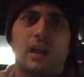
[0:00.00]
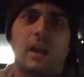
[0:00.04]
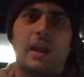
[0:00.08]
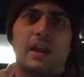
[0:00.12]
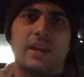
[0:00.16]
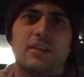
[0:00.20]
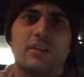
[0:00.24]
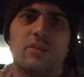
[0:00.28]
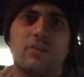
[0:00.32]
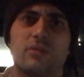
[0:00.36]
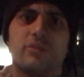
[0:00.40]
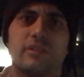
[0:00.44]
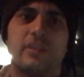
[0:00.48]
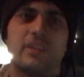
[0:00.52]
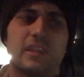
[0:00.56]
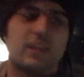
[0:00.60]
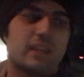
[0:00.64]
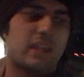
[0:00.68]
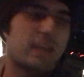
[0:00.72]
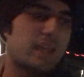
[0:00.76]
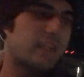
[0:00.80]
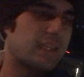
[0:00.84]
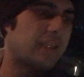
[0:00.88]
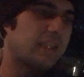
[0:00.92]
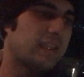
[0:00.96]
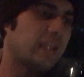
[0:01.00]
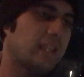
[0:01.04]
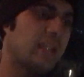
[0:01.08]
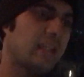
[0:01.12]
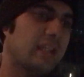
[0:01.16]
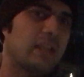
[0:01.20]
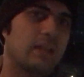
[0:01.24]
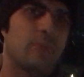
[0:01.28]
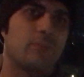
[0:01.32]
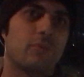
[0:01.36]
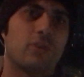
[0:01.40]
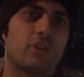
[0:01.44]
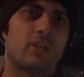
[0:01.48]
I don't think I can get
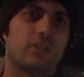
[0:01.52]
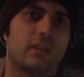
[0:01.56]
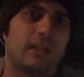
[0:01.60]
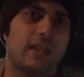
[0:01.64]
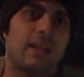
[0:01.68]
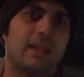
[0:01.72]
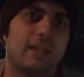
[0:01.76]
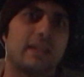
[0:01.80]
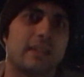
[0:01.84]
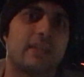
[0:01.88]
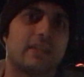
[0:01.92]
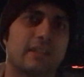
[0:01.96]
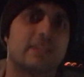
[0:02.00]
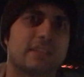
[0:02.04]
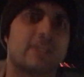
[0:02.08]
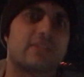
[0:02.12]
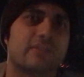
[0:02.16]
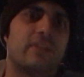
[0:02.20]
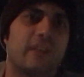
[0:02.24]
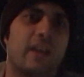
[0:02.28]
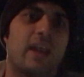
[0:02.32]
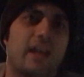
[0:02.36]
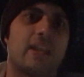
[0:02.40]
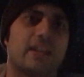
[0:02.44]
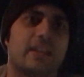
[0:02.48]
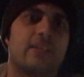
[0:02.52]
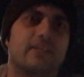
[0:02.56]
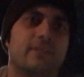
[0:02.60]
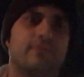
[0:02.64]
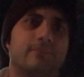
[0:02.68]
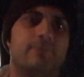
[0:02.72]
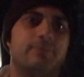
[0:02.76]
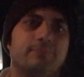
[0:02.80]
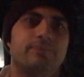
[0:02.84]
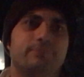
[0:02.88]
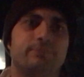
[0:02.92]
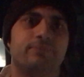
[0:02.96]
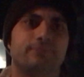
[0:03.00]
any more light in this van,
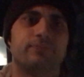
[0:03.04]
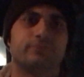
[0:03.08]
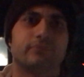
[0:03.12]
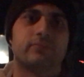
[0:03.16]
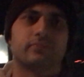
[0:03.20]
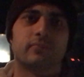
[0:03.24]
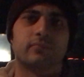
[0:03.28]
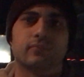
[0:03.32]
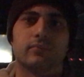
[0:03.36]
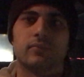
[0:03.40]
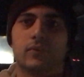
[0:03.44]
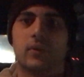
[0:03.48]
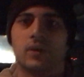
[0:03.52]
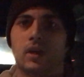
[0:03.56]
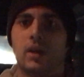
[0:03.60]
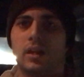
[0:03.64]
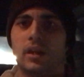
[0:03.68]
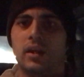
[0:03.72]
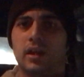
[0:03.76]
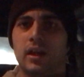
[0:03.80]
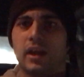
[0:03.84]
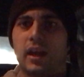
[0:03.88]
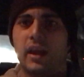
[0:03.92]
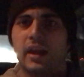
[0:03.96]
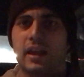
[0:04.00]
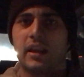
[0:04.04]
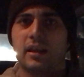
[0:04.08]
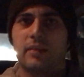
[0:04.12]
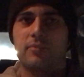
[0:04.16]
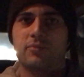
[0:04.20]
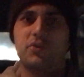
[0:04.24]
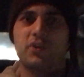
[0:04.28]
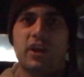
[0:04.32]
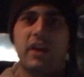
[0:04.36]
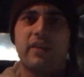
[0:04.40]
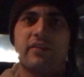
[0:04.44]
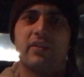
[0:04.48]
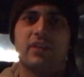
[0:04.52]
and I'm
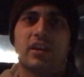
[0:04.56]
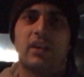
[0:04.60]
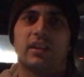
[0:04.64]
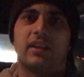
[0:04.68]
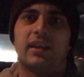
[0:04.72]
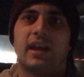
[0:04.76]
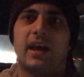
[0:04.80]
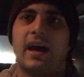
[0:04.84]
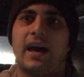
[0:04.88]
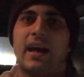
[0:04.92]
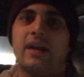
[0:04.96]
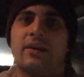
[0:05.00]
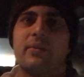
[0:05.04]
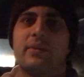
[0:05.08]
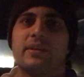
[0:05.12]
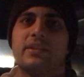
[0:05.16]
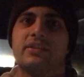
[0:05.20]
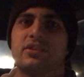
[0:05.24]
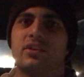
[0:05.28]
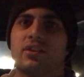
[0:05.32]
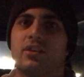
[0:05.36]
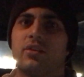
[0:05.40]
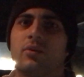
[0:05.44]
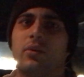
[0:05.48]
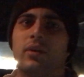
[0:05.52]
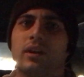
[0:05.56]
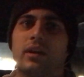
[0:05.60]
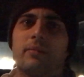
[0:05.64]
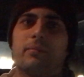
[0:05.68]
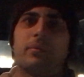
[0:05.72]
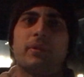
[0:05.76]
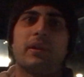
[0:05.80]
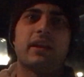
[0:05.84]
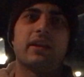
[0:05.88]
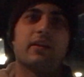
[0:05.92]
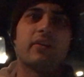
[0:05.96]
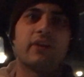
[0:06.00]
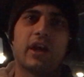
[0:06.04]
driving on the highway, so I don't want to
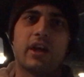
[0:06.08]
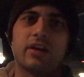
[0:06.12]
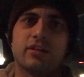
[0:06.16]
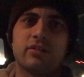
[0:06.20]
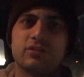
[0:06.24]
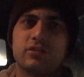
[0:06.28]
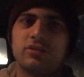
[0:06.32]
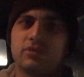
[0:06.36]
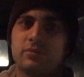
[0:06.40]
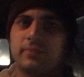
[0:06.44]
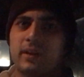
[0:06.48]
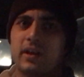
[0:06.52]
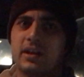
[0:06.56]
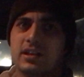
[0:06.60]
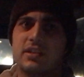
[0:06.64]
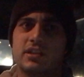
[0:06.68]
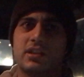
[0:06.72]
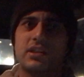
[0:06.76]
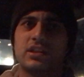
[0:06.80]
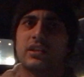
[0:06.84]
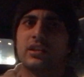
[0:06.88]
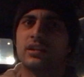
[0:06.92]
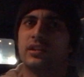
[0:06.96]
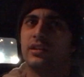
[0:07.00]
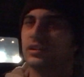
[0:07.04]
play around too much.